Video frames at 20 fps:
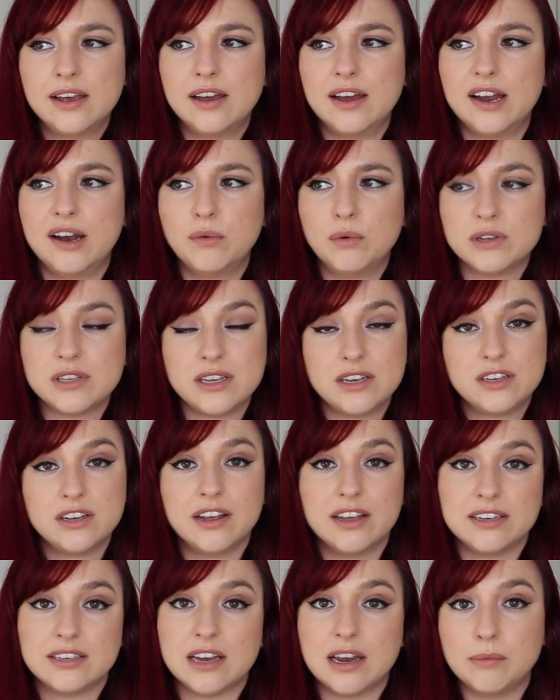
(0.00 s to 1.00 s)
And it wasn't
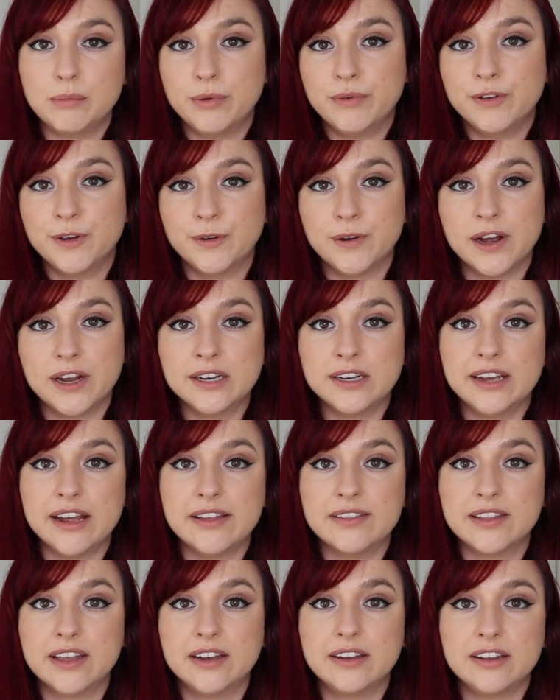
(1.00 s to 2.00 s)
until I started moving around
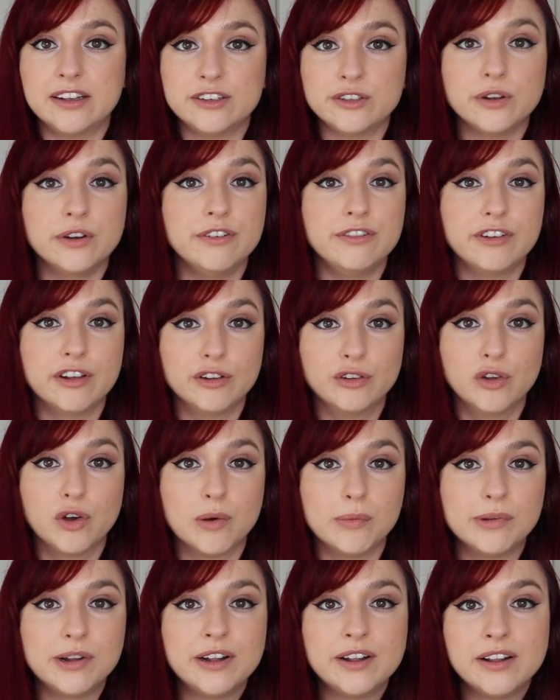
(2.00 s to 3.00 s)
again that they sort of felt
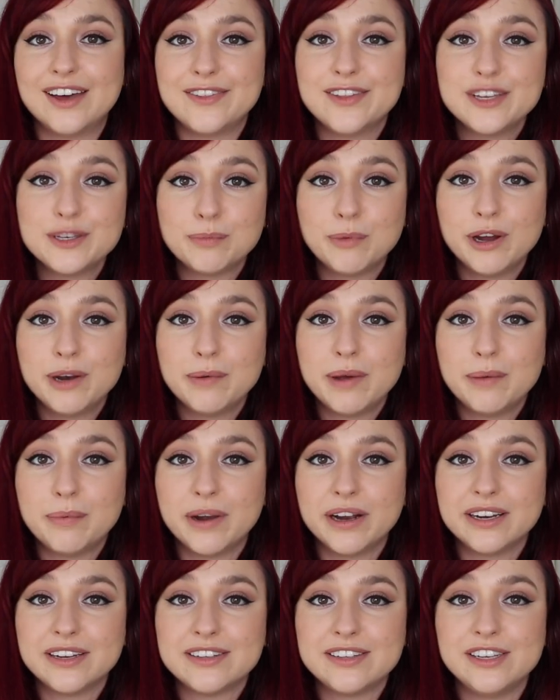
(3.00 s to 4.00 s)
normal. At this point in my
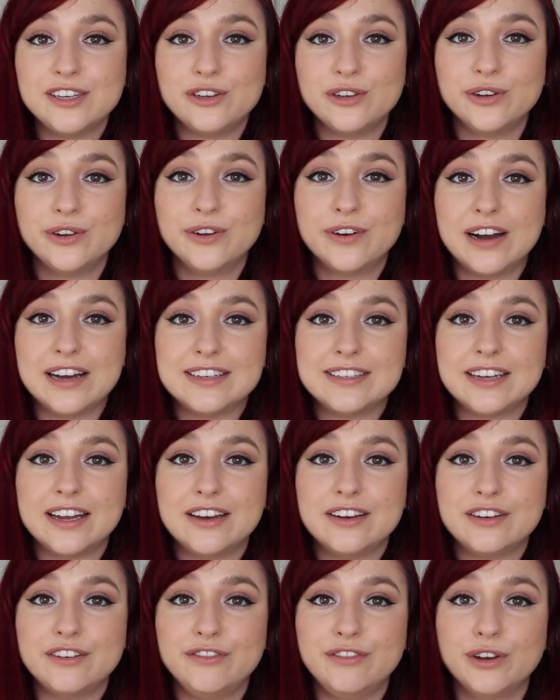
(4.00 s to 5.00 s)
pregnancy too, I
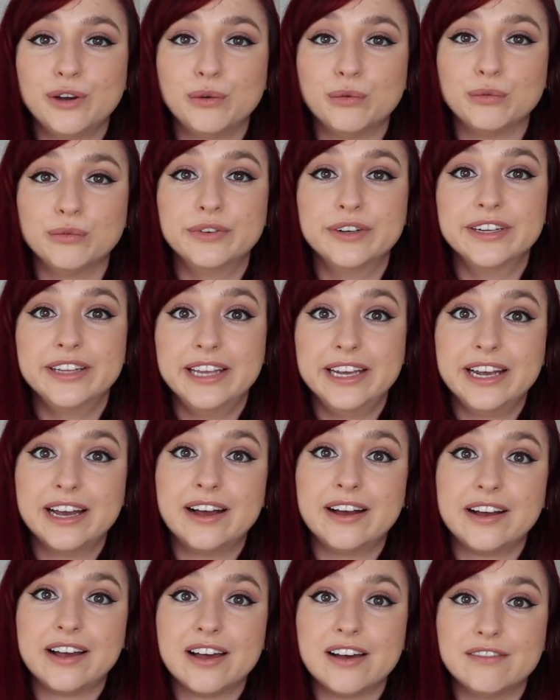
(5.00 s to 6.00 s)
started to feel really
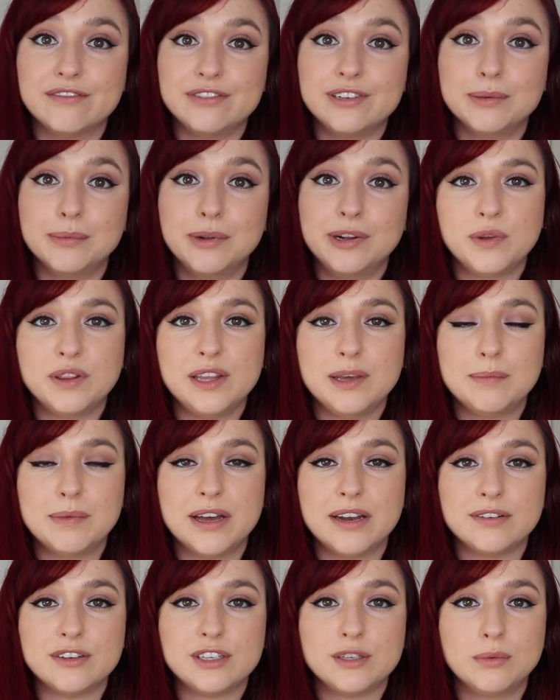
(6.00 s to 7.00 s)
uncomfortable with the
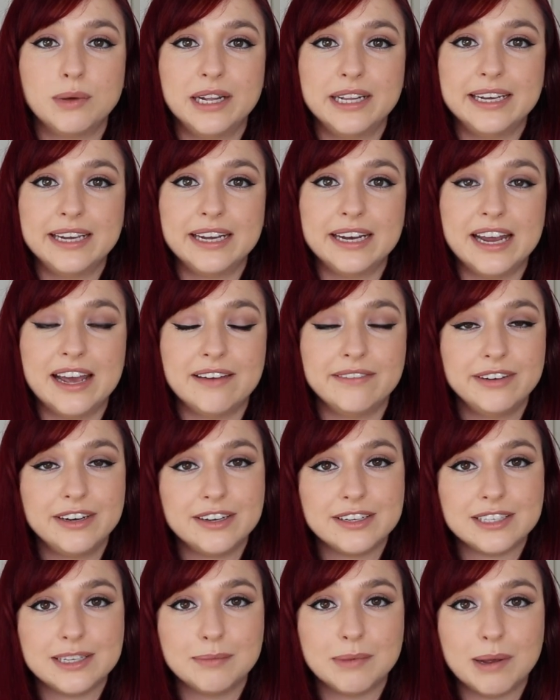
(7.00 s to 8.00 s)
amount of swelling and
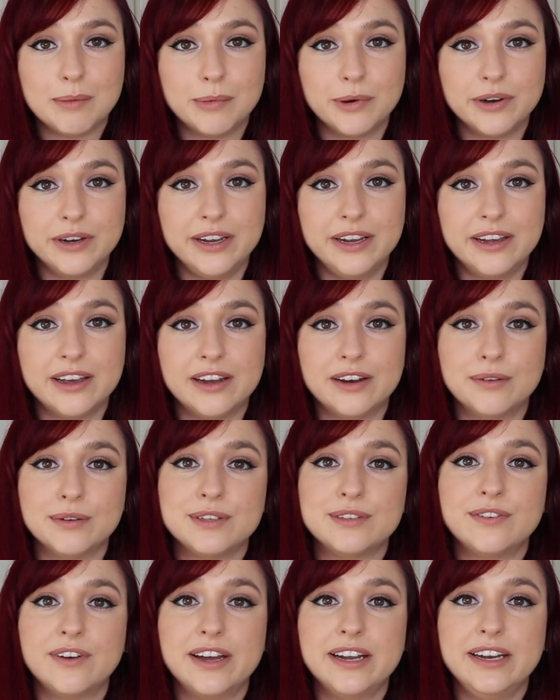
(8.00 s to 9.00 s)
heaviness in my body, and I
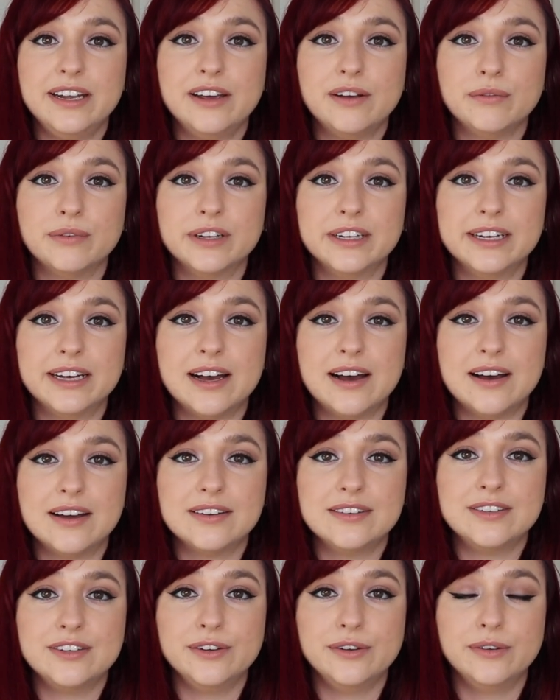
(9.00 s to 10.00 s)
was finding it really
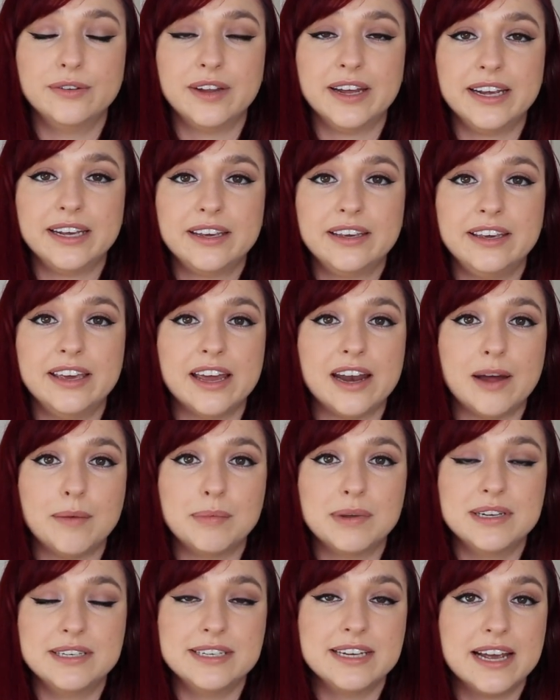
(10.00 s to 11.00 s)
hard to like get
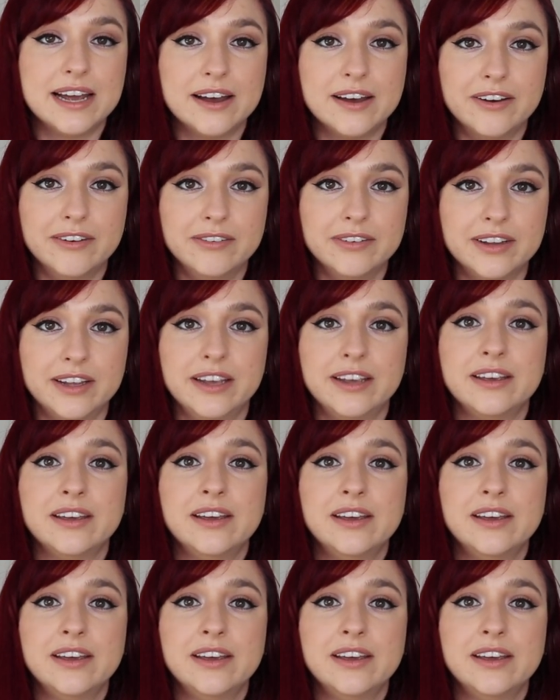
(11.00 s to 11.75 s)
up and down, like